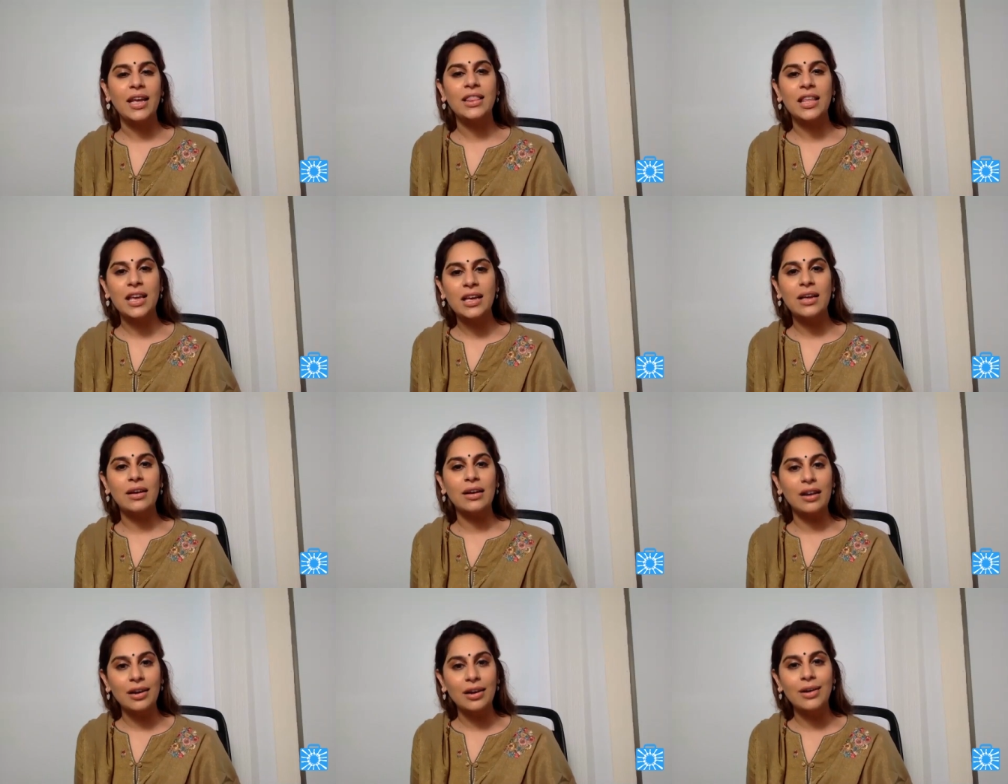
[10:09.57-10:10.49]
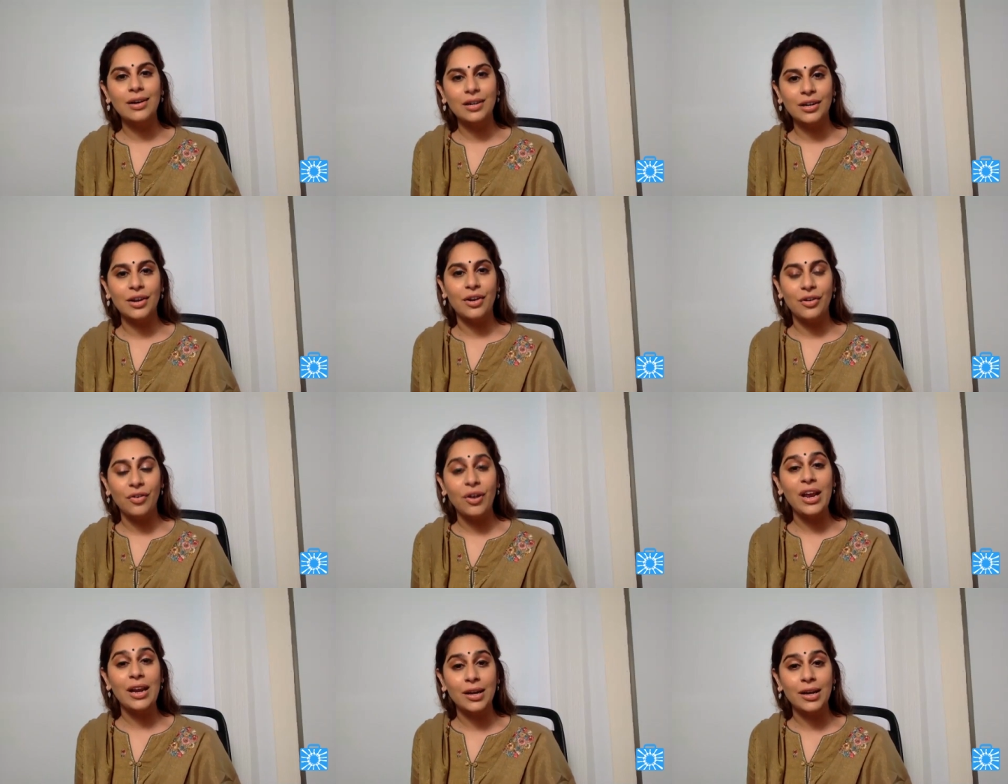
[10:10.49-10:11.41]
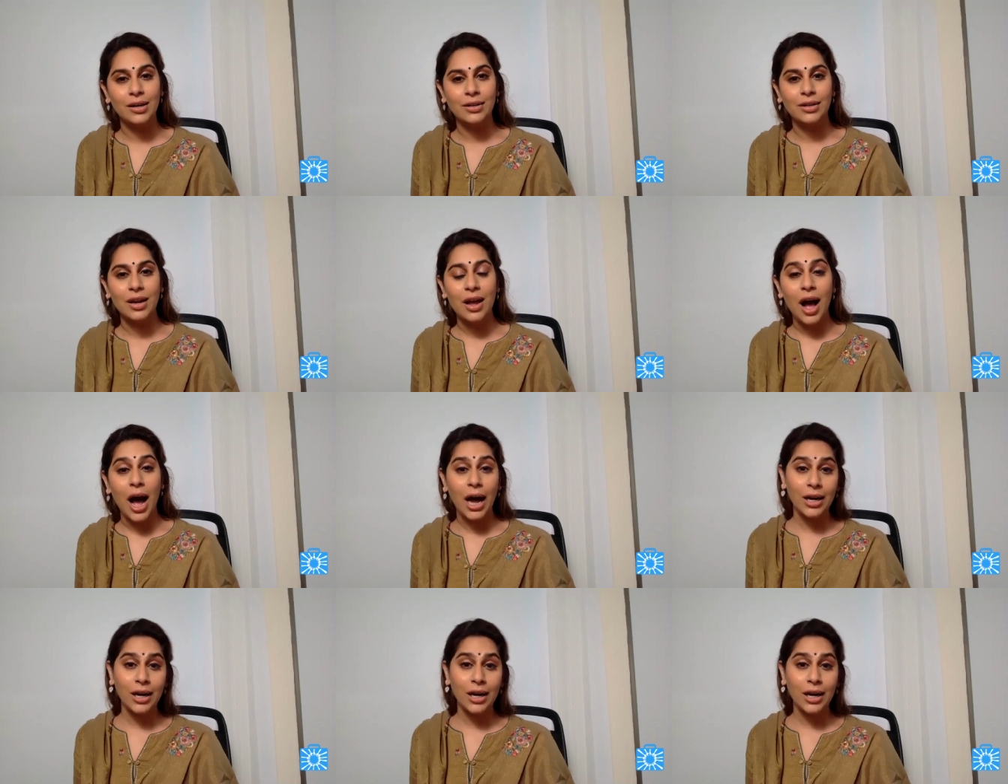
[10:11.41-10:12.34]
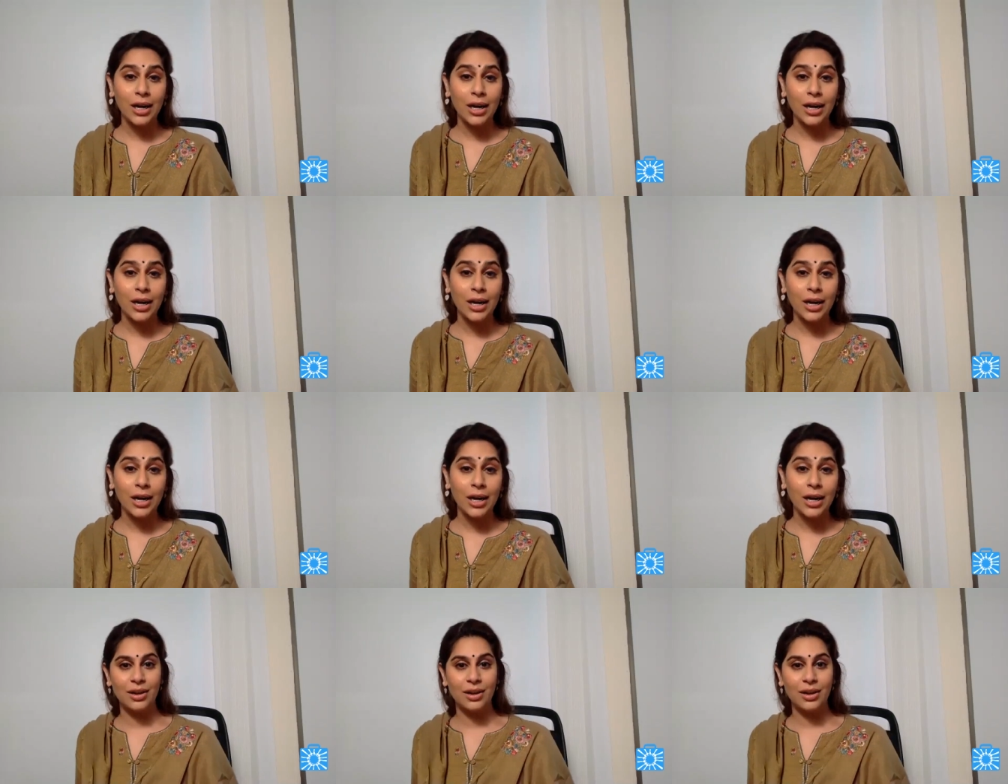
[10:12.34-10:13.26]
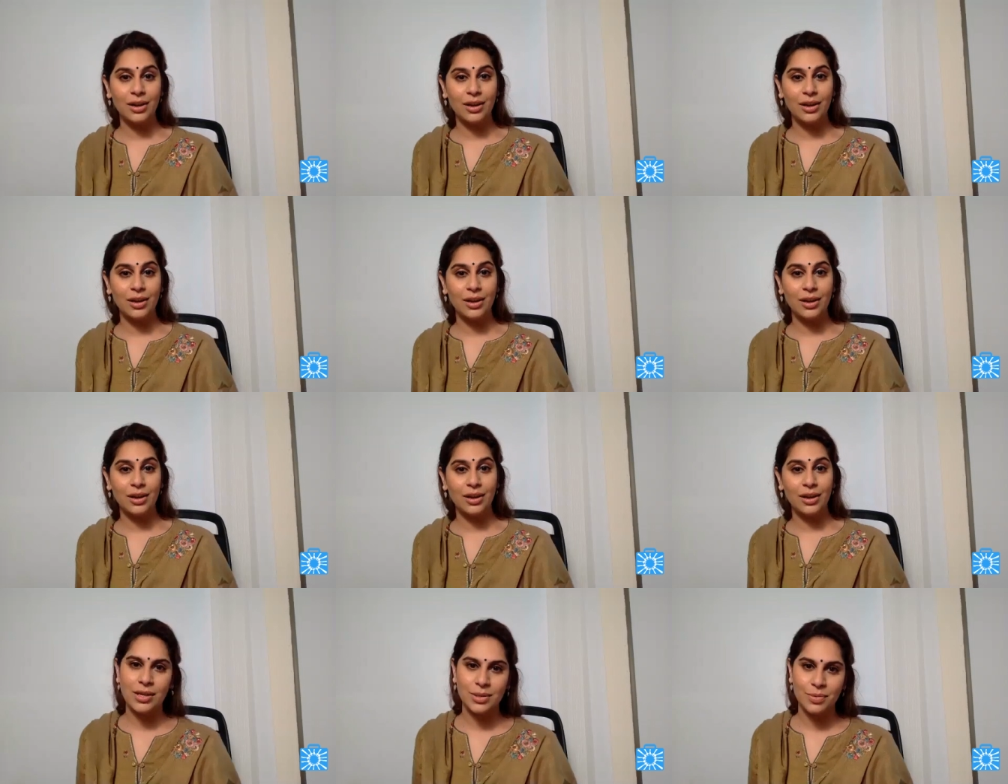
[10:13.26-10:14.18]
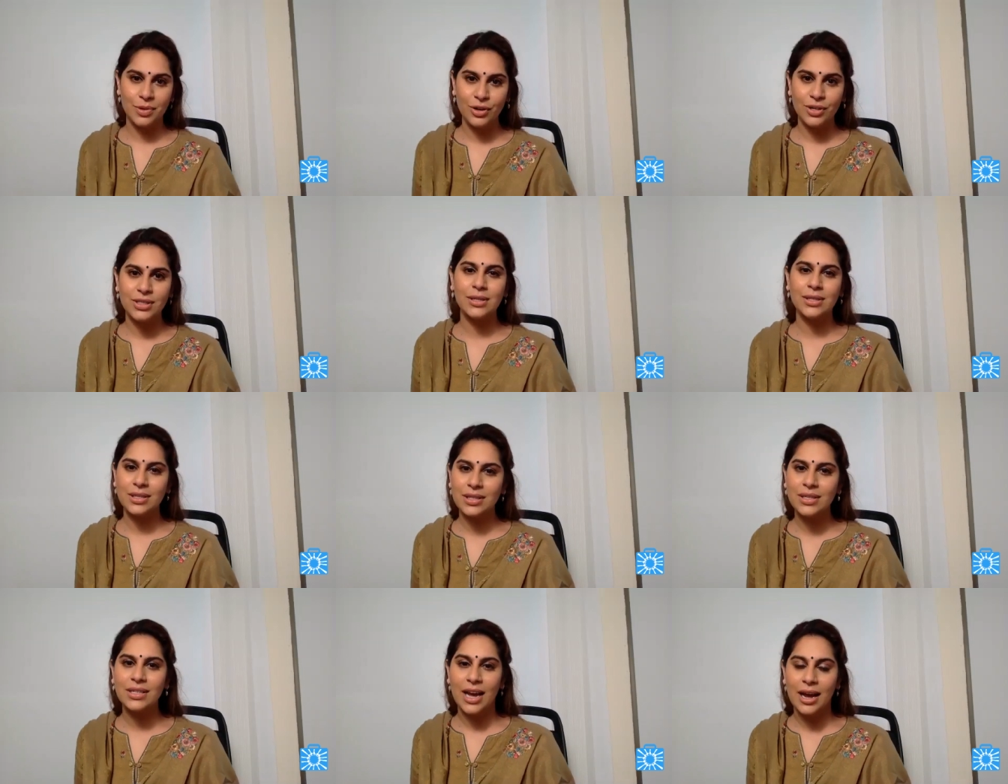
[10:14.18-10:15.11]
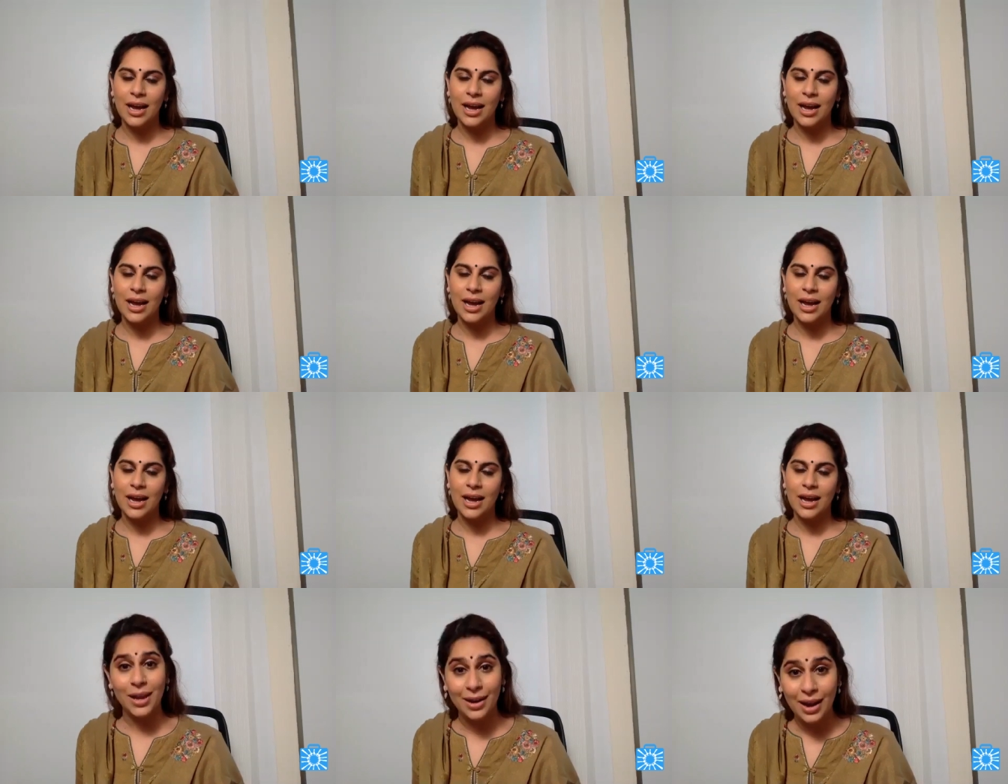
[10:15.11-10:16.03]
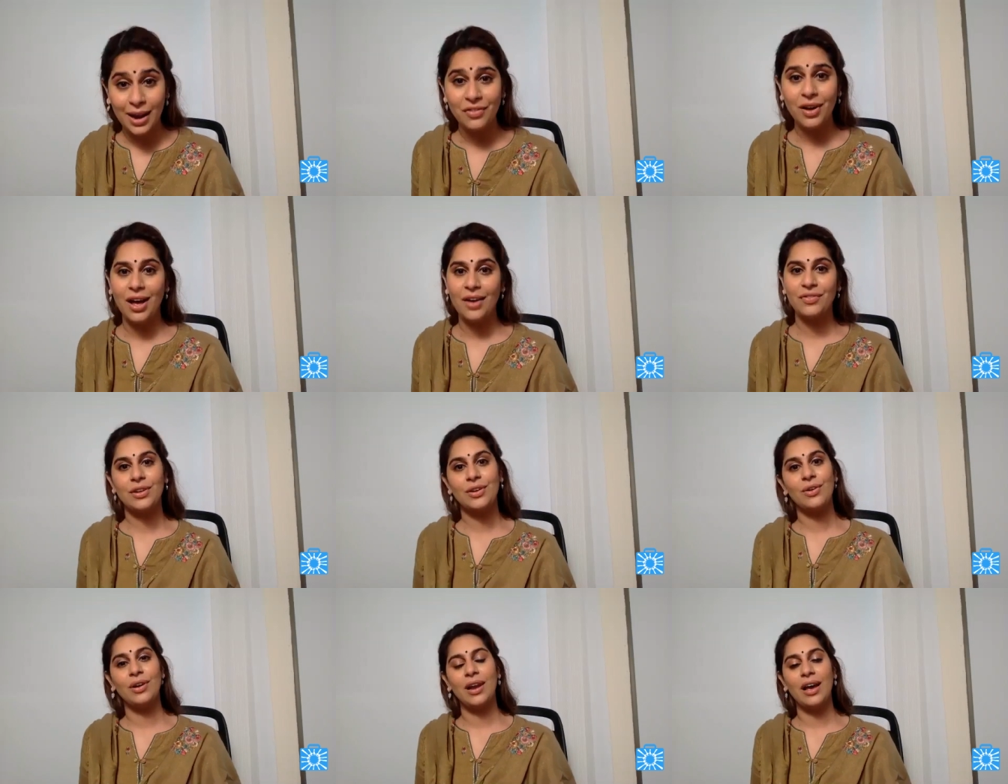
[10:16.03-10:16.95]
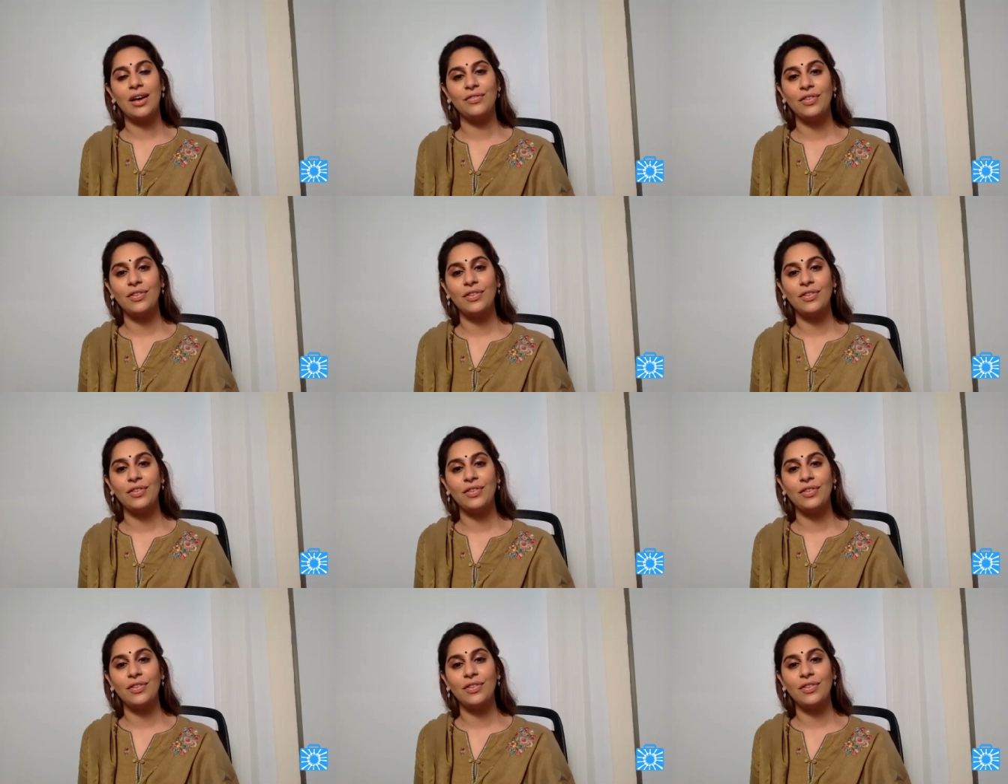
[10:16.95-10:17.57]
think learn, relearn, unlearn, relearn new things, because this is the time you have that you may never have in your life again.